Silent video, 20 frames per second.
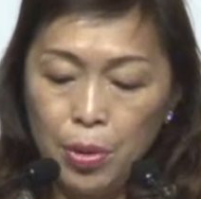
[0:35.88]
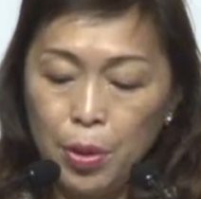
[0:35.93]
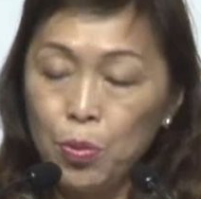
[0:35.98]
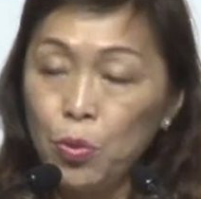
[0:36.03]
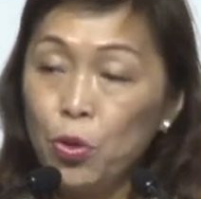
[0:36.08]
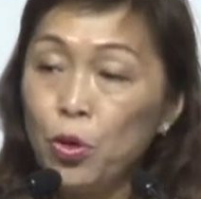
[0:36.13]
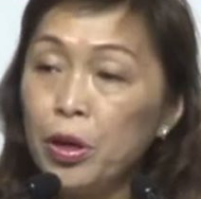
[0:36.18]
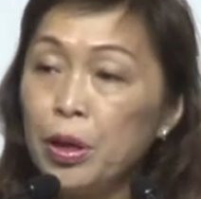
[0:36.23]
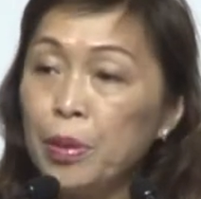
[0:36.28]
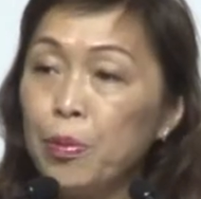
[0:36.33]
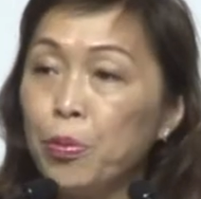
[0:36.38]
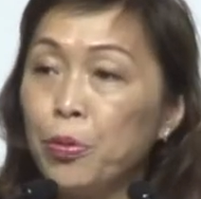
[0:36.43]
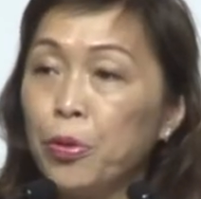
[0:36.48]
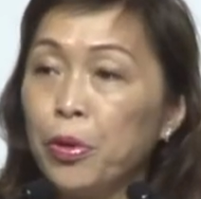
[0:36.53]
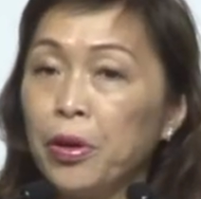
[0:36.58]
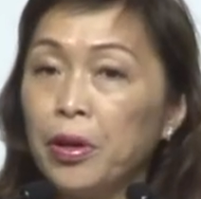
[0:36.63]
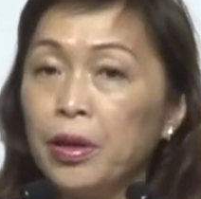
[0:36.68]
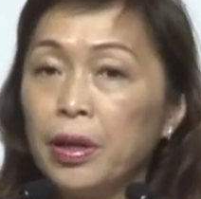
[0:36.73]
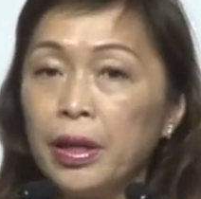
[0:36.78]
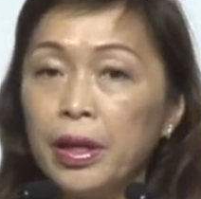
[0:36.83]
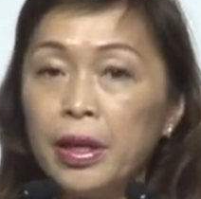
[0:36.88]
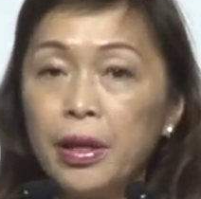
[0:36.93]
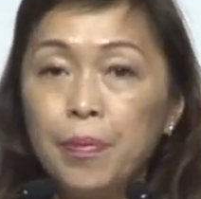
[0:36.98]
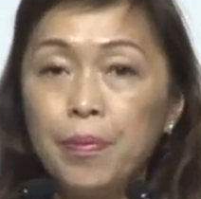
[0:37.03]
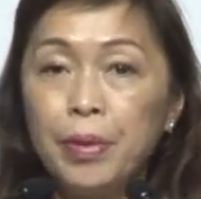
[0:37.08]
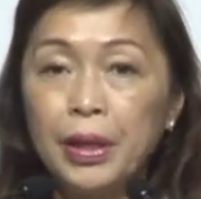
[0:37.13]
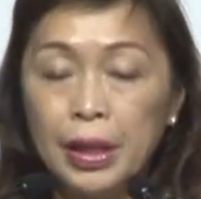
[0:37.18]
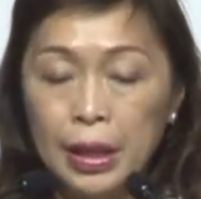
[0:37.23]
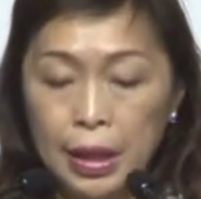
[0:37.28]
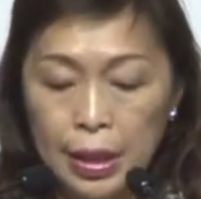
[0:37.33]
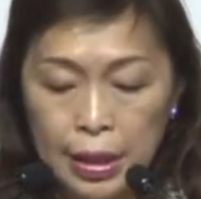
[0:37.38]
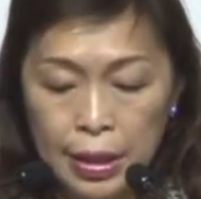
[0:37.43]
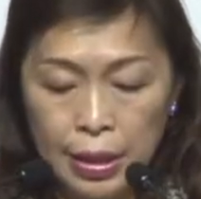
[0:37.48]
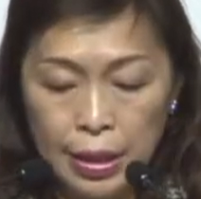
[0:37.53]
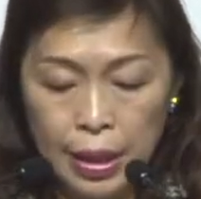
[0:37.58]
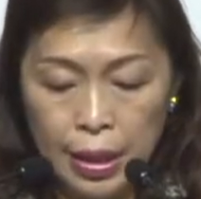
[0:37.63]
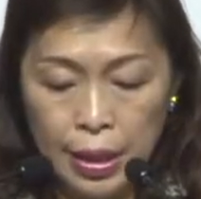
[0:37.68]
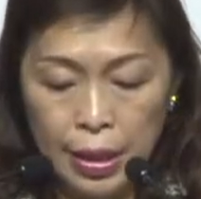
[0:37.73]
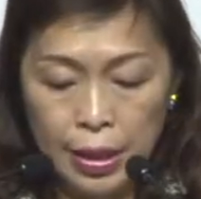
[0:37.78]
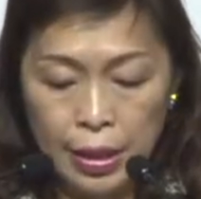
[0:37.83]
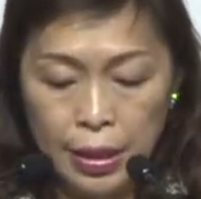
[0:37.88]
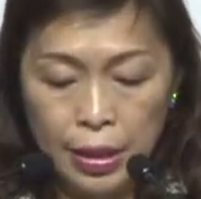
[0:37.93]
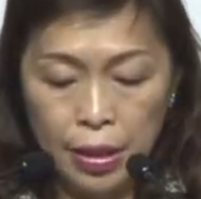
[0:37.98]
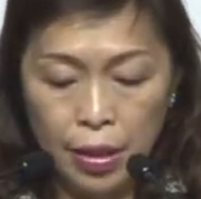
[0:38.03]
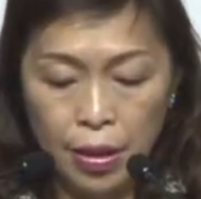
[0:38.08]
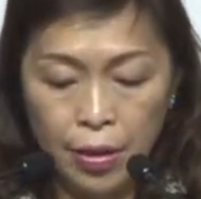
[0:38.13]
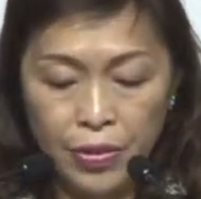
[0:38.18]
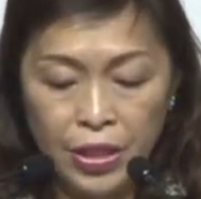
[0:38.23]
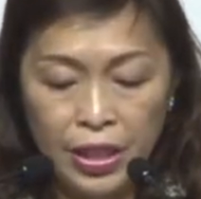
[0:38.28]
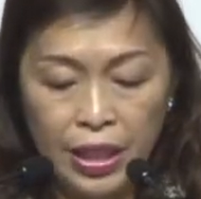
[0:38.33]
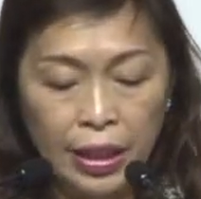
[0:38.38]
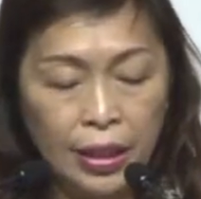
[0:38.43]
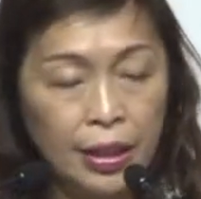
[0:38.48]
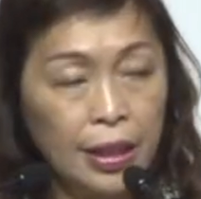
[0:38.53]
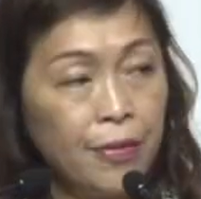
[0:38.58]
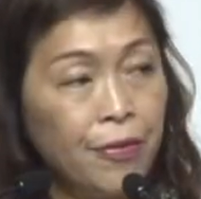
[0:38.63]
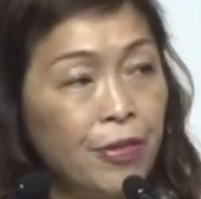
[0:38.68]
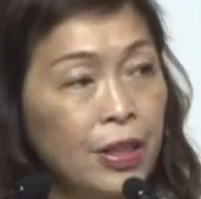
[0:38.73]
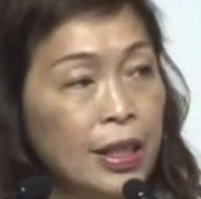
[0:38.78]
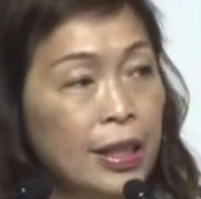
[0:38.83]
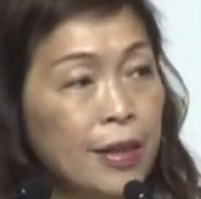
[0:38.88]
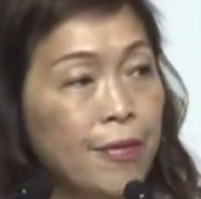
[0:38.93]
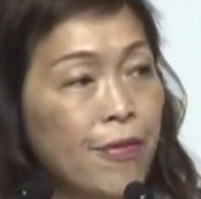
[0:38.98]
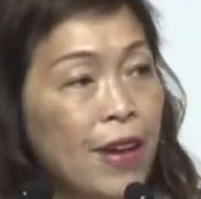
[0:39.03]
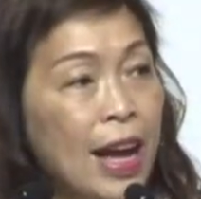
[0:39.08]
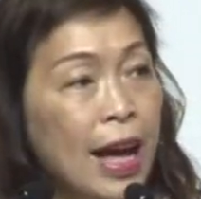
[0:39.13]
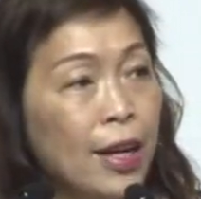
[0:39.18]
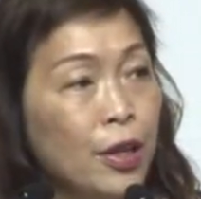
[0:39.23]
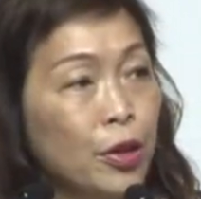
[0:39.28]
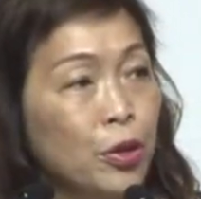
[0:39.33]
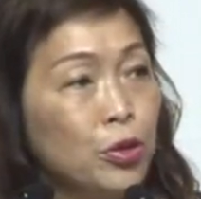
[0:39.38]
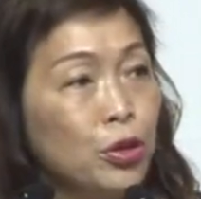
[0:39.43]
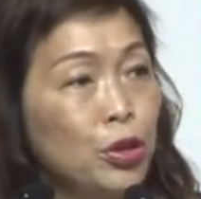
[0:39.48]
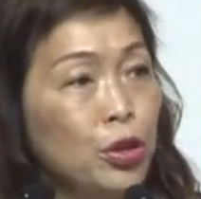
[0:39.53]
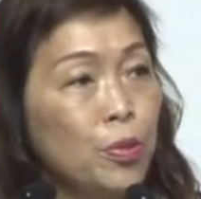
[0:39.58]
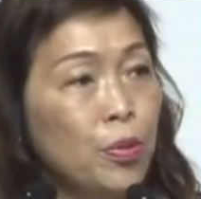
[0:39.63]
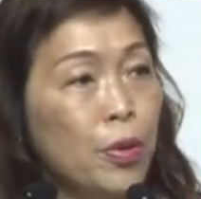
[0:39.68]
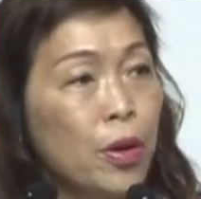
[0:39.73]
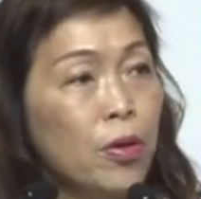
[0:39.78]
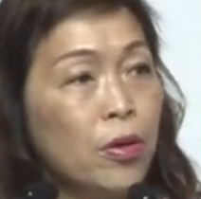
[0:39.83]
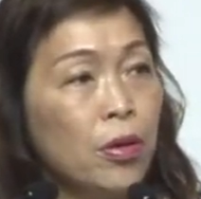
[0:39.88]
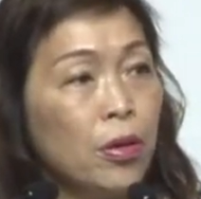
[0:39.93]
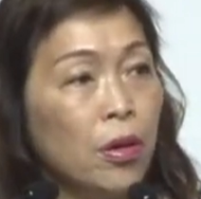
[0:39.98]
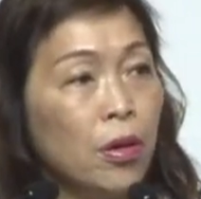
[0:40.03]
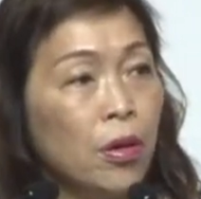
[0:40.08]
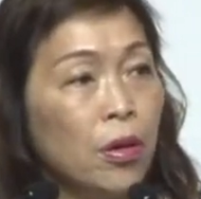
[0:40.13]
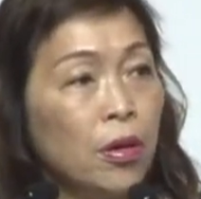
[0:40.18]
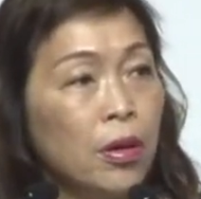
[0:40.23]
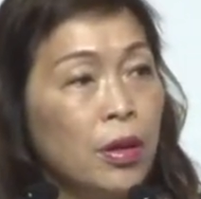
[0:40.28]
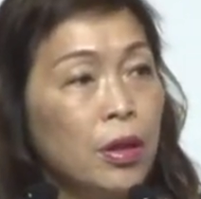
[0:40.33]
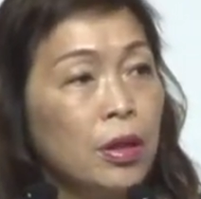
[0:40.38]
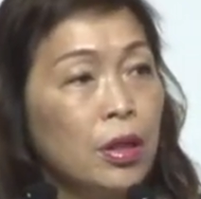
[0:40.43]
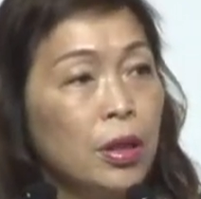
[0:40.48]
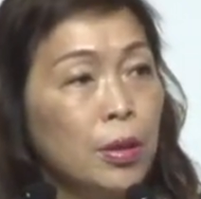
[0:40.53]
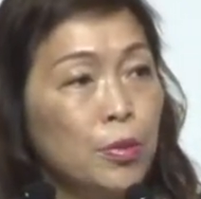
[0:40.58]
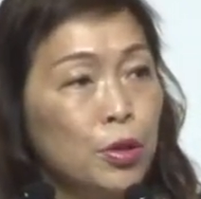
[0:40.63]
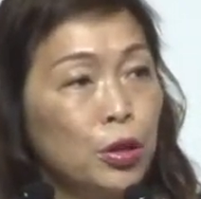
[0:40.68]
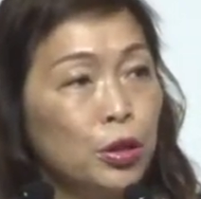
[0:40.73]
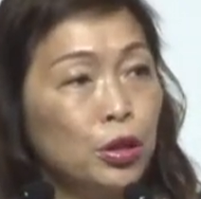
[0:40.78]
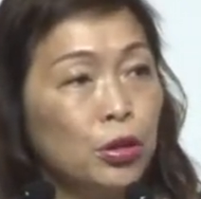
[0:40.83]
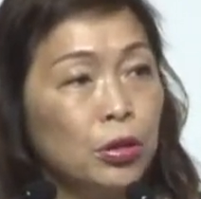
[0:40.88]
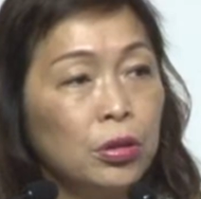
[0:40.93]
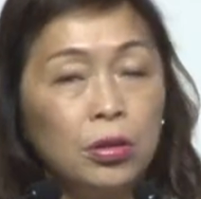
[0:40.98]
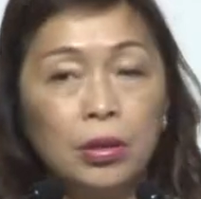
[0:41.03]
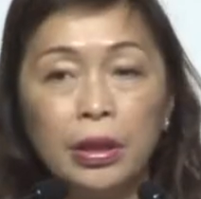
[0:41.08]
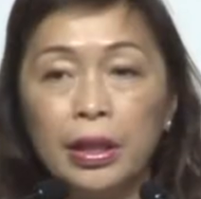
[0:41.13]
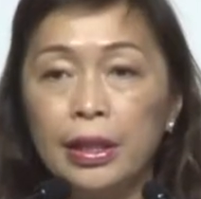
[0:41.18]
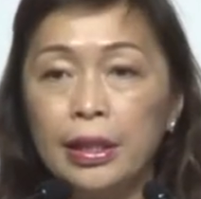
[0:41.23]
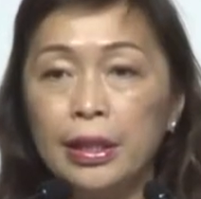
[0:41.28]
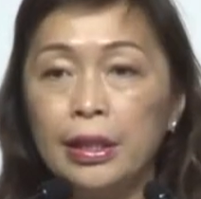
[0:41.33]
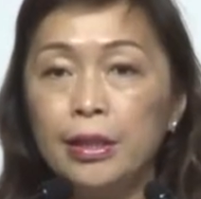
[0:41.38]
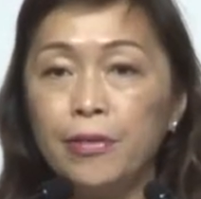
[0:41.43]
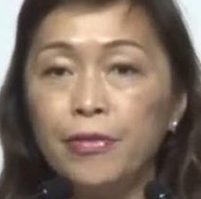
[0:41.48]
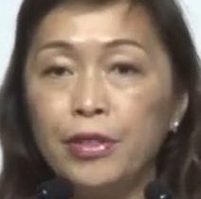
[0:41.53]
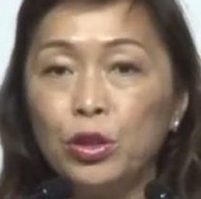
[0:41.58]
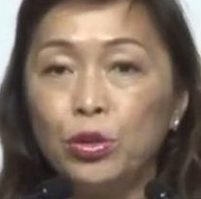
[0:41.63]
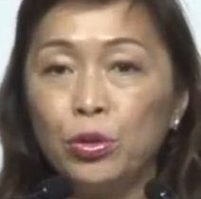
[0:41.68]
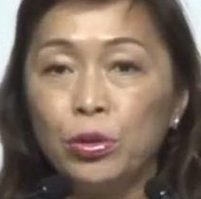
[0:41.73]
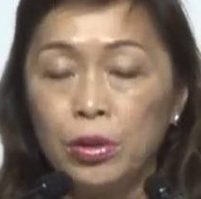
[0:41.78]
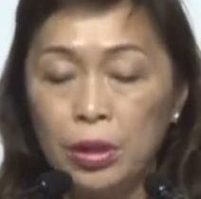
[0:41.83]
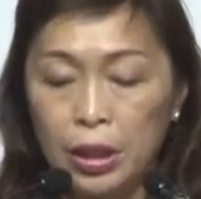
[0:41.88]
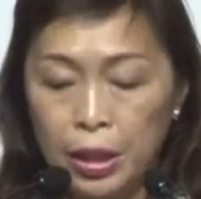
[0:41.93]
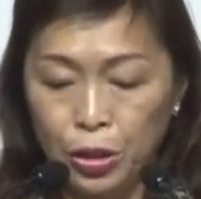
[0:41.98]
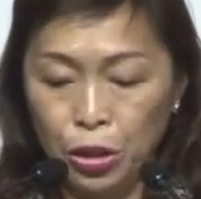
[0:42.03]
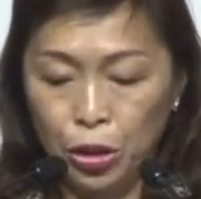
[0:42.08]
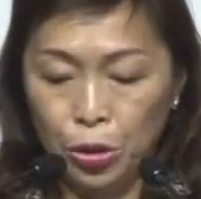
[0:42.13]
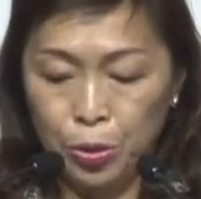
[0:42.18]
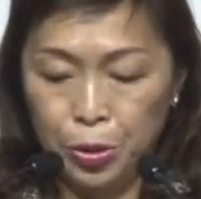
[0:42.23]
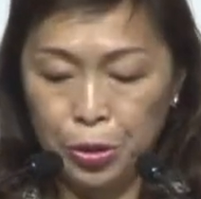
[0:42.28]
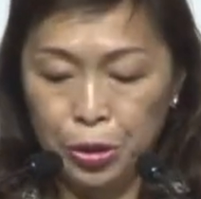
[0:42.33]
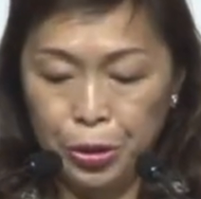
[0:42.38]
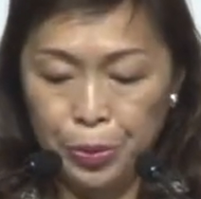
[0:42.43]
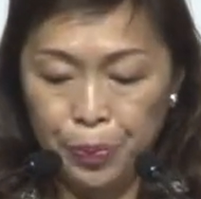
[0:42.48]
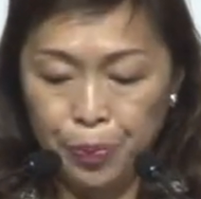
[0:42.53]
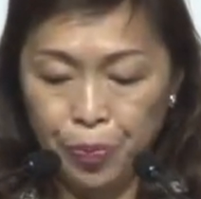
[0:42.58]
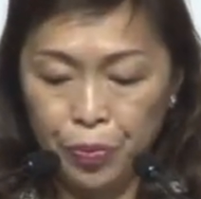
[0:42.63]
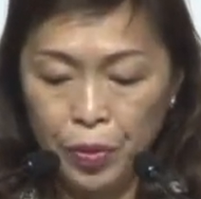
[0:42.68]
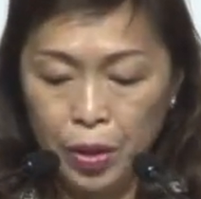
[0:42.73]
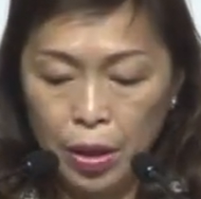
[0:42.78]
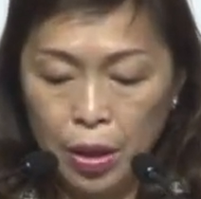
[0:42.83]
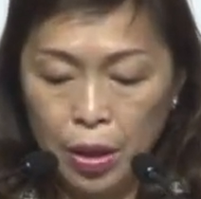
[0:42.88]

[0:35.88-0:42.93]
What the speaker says: but more importantly, because it is of significant value to both our commercial and individual customers.